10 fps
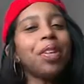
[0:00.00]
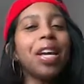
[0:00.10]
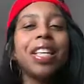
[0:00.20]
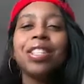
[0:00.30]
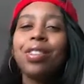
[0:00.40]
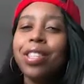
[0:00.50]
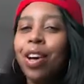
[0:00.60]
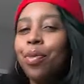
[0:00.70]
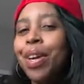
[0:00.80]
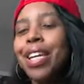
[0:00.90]
It starts
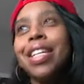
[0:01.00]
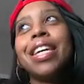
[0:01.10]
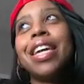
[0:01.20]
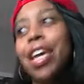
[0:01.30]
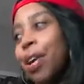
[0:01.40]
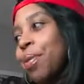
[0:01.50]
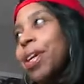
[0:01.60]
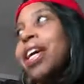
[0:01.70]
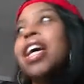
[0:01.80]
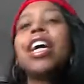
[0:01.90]
off with Indy and Harry.
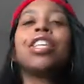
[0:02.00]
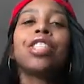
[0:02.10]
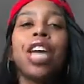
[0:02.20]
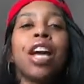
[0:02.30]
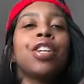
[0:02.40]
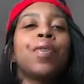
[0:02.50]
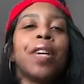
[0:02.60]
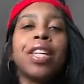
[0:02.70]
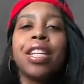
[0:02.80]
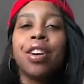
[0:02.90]
So y'all know
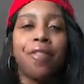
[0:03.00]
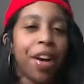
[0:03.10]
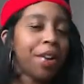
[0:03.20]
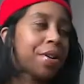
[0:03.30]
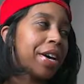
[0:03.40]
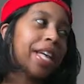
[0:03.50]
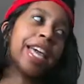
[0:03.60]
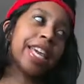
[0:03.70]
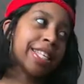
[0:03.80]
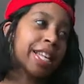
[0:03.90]
Indy done found her
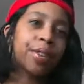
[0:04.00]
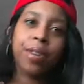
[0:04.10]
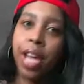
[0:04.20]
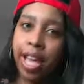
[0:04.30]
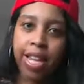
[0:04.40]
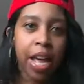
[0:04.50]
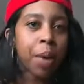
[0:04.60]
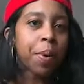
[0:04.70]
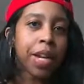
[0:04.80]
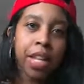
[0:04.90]
ass down there in damn
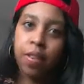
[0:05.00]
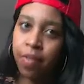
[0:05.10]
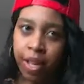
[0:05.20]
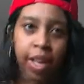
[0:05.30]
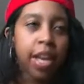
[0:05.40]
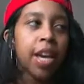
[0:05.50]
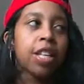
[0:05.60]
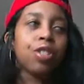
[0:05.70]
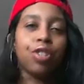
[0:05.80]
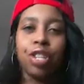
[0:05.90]
Cleveland
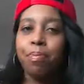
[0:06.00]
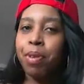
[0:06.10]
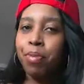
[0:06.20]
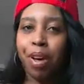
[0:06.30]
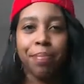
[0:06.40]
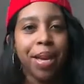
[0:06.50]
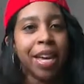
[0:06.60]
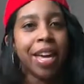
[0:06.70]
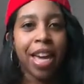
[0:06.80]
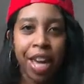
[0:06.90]
so she could be with her
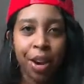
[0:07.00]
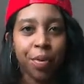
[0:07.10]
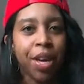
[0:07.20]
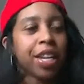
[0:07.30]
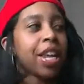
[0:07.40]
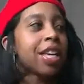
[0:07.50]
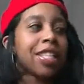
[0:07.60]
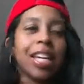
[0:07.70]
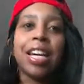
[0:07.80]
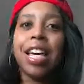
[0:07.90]
man Harry, and they
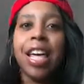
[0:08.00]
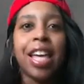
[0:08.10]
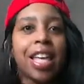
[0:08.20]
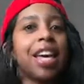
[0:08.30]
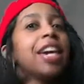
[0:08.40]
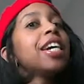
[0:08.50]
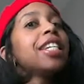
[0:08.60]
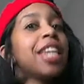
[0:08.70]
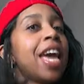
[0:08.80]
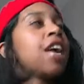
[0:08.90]
staying at
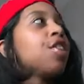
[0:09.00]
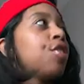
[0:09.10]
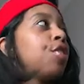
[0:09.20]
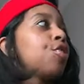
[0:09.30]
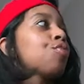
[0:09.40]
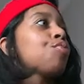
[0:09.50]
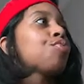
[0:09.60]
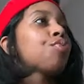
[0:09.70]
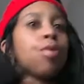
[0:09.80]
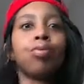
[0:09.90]
that
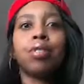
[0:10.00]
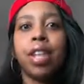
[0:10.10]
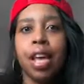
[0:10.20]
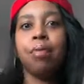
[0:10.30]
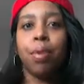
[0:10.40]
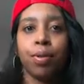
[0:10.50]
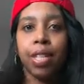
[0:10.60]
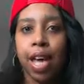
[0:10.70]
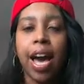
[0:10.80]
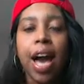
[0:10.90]
Roach damn motel.